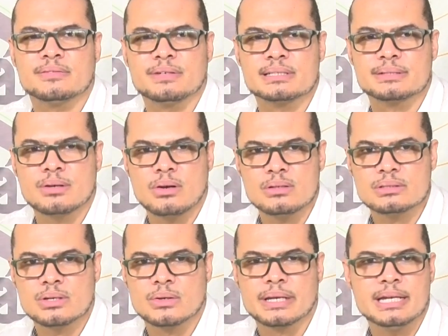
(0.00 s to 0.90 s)
of
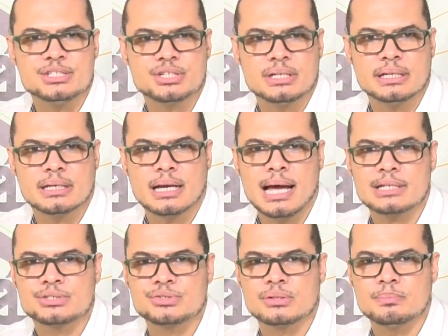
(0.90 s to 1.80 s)
assault occasioning
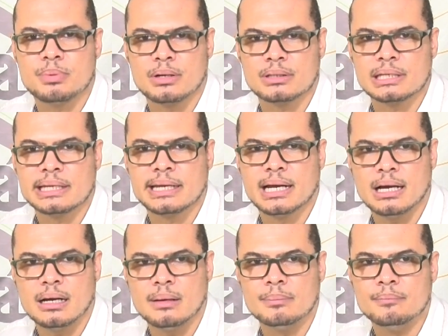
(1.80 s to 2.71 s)
actual bodily
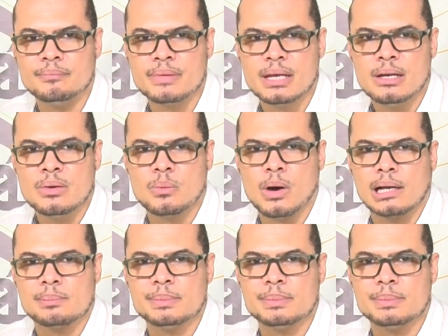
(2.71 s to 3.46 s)
harm. While